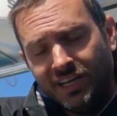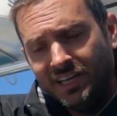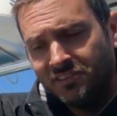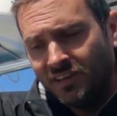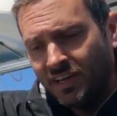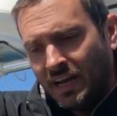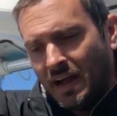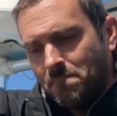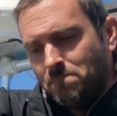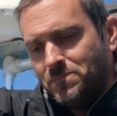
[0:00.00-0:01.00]
It is
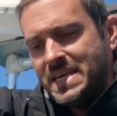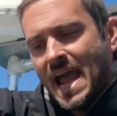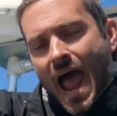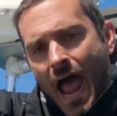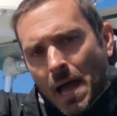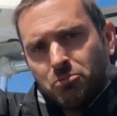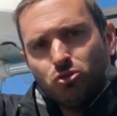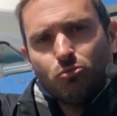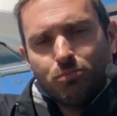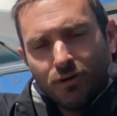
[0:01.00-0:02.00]
the absolute